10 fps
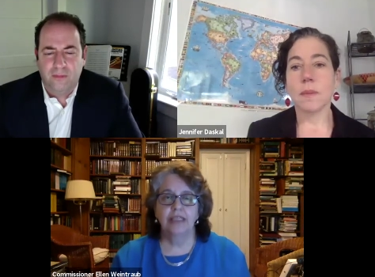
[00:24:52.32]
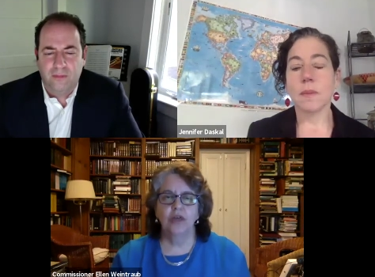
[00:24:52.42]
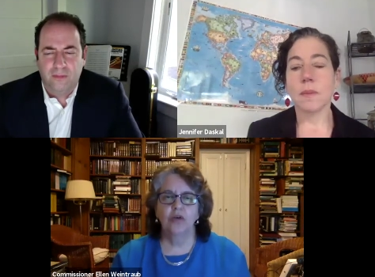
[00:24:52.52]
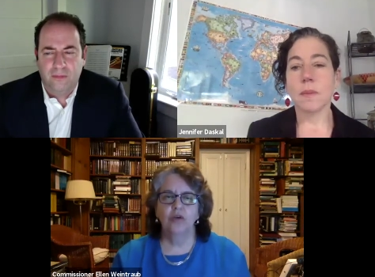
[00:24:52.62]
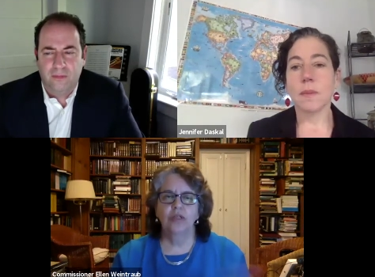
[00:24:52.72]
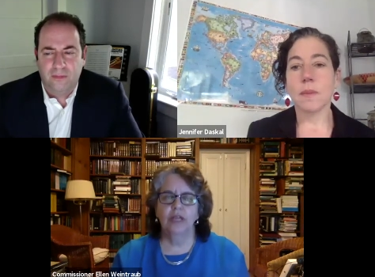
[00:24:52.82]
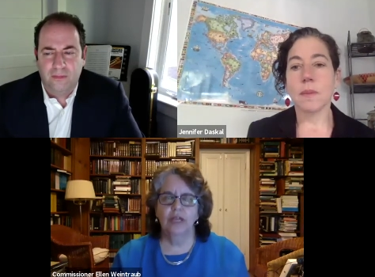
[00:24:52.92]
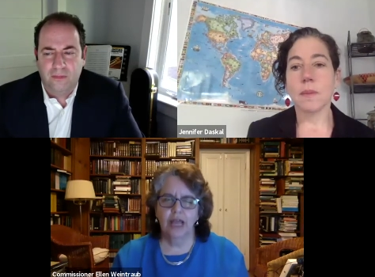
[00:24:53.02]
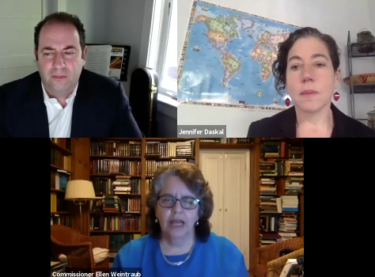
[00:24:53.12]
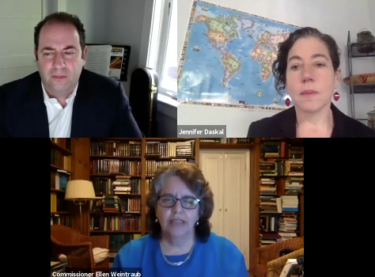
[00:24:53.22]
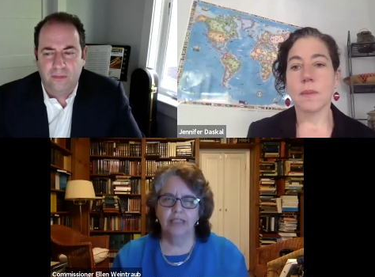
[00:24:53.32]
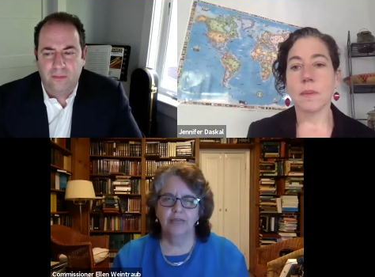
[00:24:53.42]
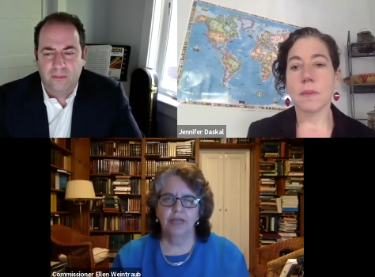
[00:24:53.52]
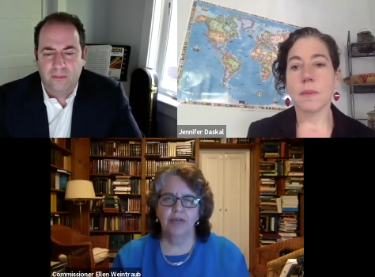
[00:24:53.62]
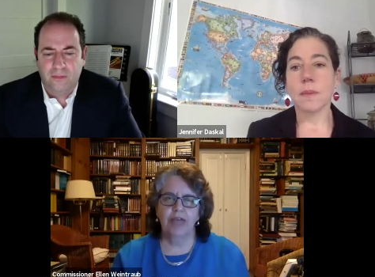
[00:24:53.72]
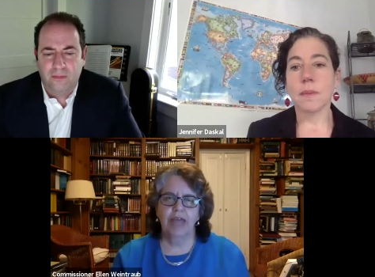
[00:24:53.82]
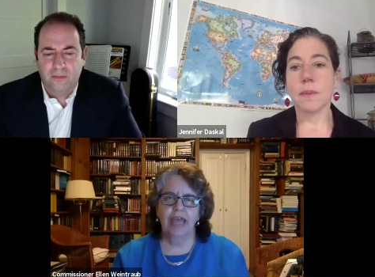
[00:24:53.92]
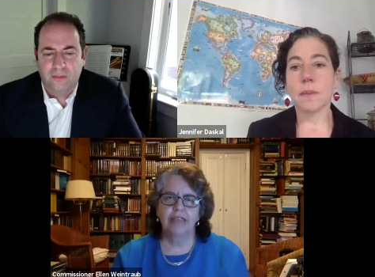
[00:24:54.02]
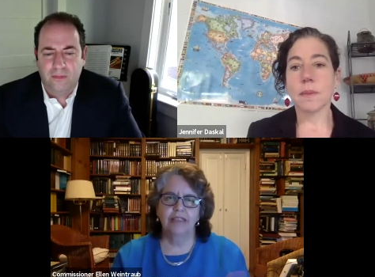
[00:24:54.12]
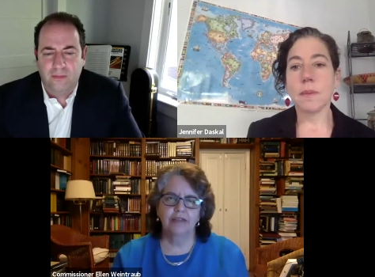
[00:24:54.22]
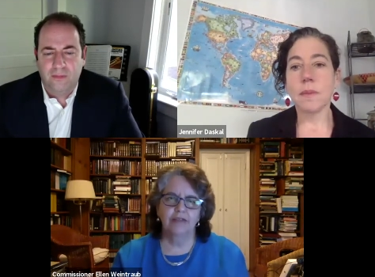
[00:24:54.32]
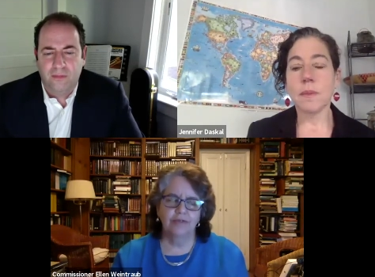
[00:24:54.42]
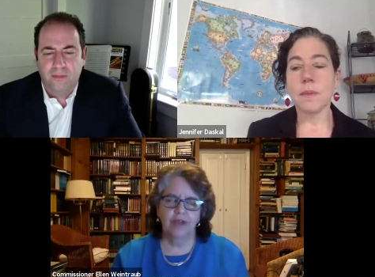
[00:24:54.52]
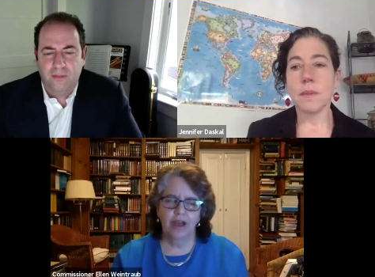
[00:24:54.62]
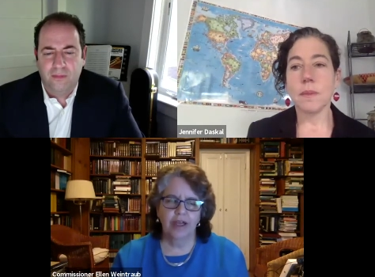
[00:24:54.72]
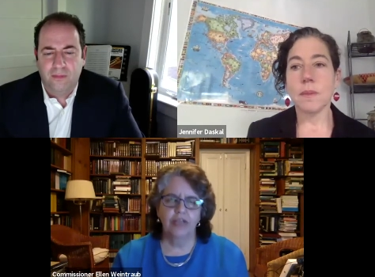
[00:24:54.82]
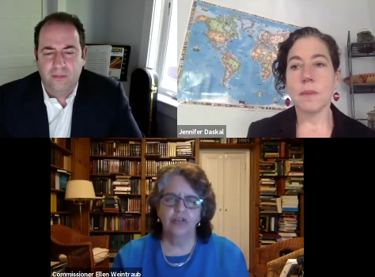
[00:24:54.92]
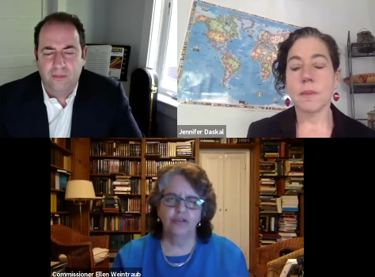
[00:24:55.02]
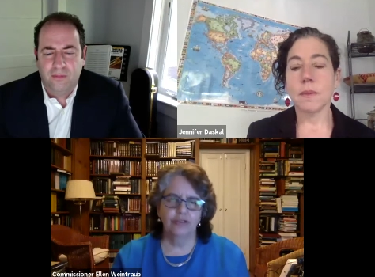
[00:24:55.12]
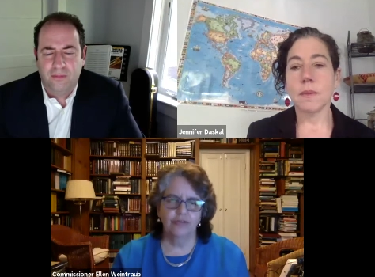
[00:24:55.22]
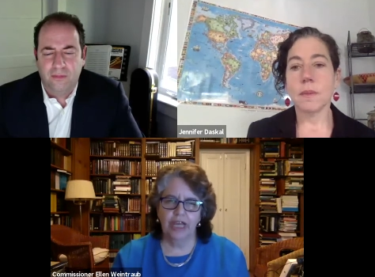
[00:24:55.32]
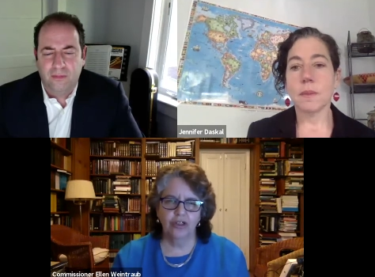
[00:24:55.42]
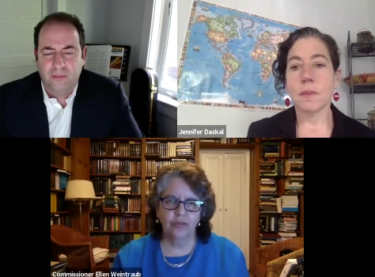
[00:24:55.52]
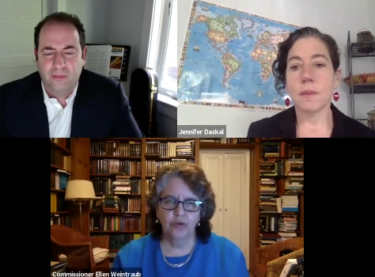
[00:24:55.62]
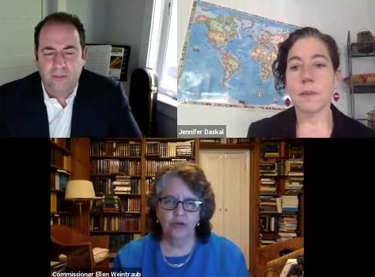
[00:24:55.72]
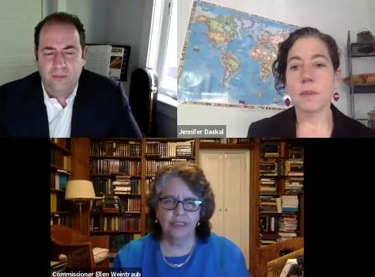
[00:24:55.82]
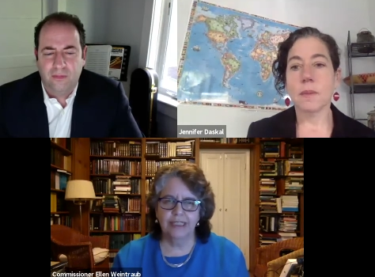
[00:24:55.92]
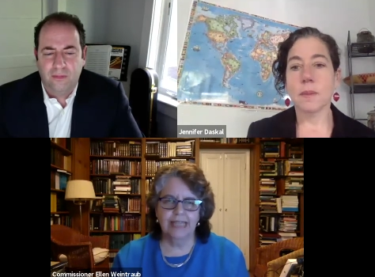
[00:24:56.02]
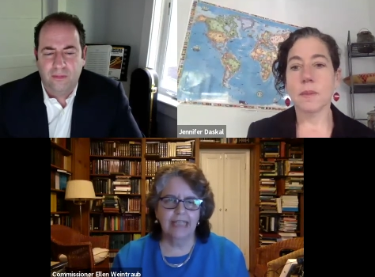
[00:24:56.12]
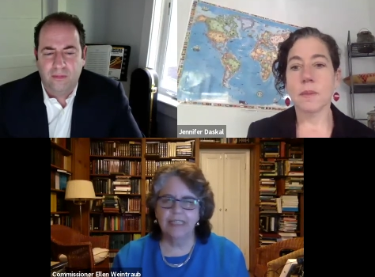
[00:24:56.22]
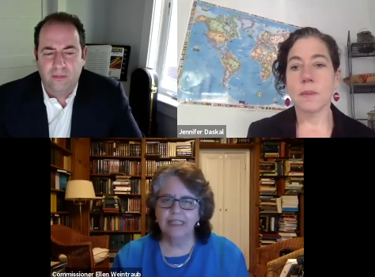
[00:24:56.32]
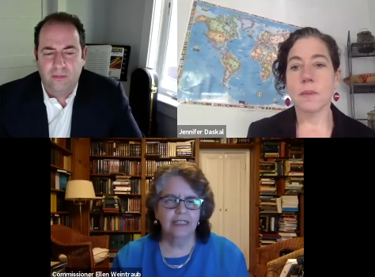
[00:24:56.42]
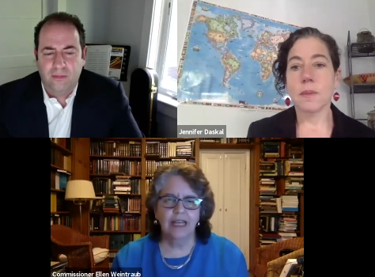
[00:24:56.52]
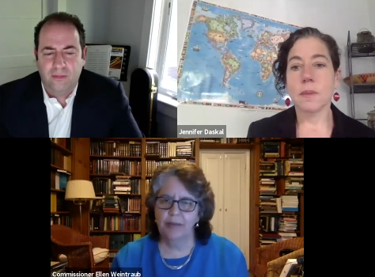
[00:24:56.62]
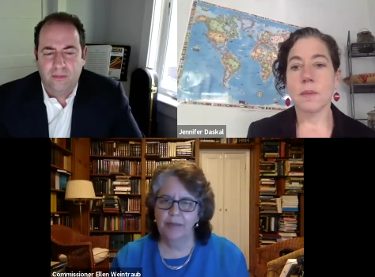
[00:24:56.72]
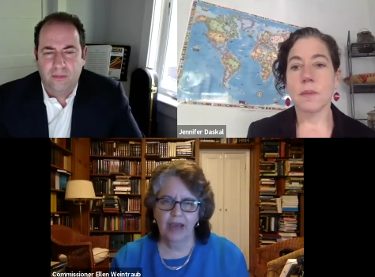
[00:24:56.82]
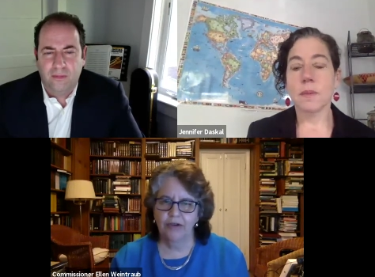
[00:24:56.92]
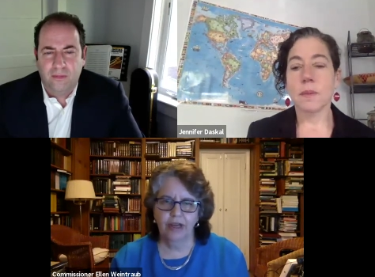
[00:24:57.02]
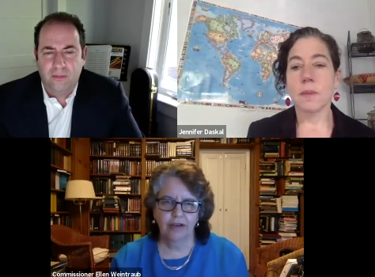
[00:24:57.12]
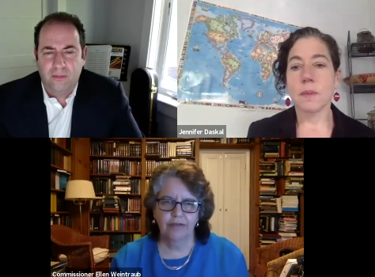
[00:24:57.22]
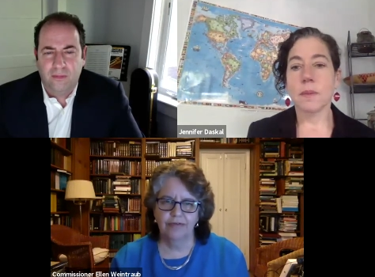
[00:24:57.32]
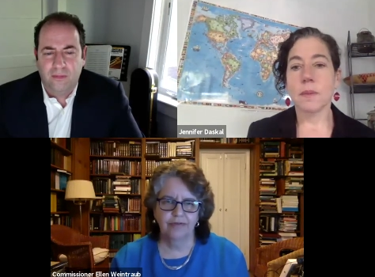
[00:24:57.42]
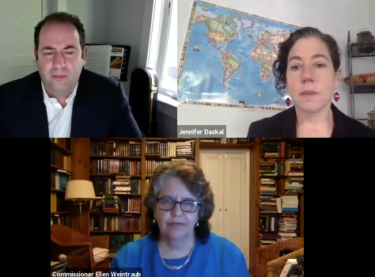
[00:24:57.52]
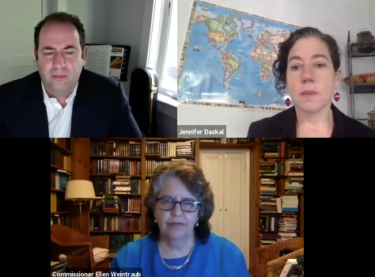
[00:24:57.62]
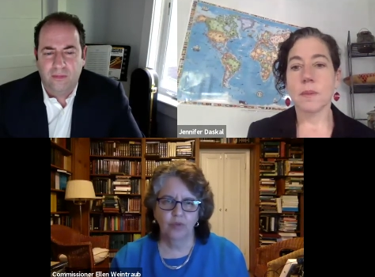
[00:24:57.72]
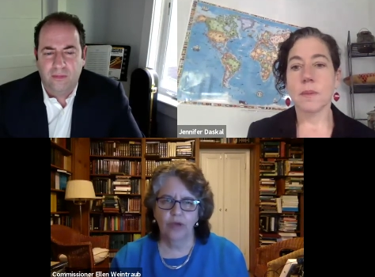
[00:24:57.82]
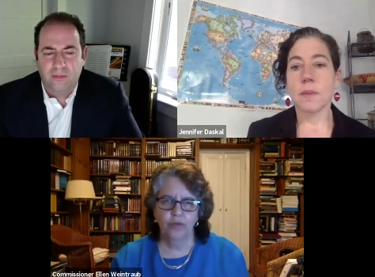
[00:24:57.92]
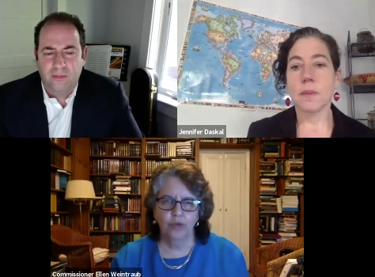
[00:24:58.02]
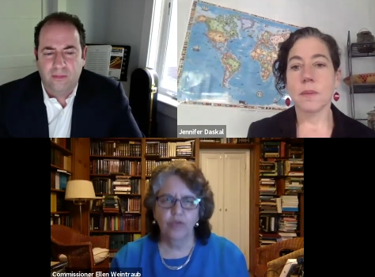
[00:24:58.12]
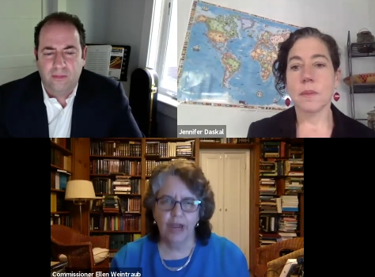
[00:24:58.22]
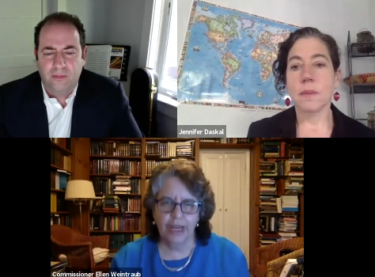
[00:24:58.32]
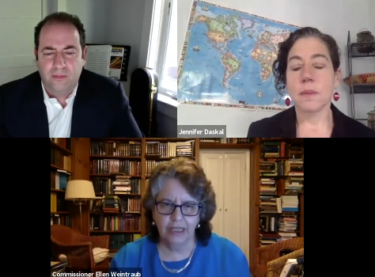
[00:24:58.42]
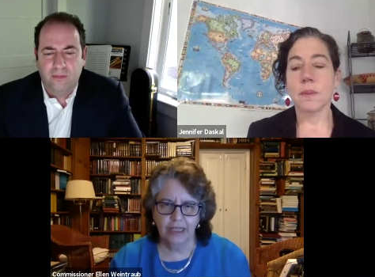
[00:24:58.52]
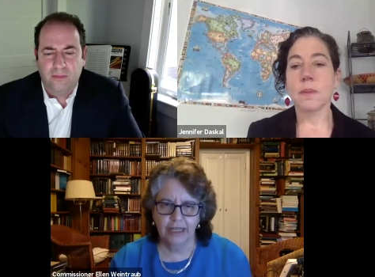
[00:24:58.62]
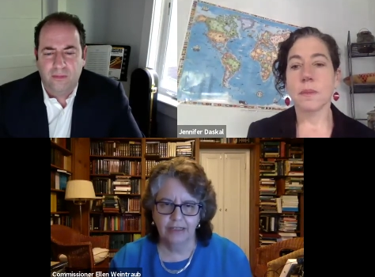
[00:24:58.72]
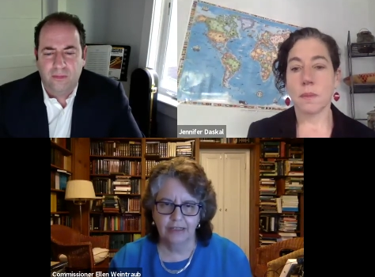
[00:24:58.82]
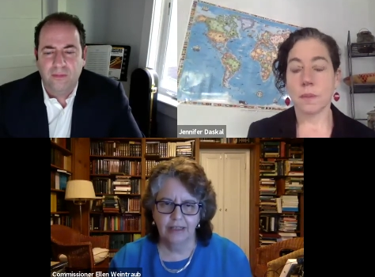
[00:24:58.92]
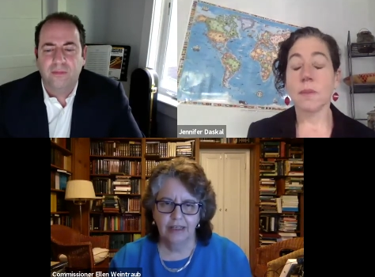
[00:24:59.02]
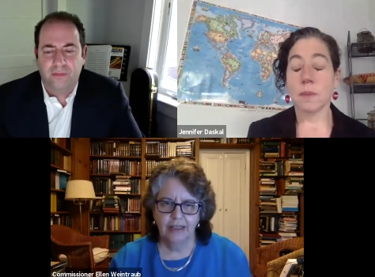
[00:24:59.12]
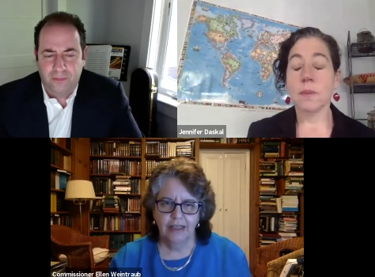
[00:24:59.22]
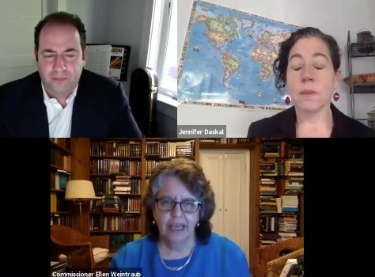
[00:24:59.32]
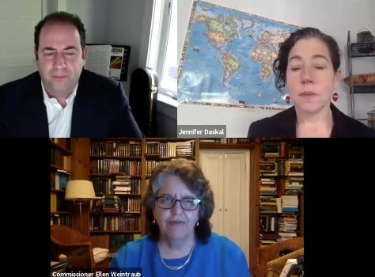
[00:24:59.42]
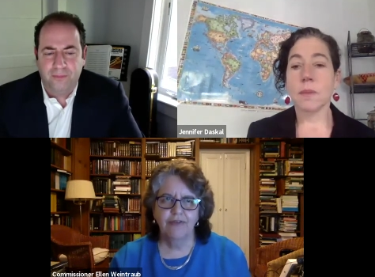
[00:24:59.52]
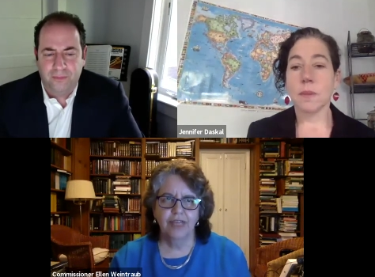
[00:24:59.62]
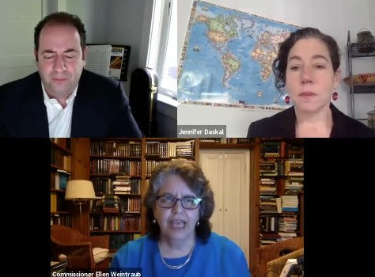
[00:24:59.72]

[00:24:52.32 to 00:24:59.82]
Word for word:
Speaker 1: whole concept of ads of, on issues of national importance, that doesn't come out of what we regulate. The, F, the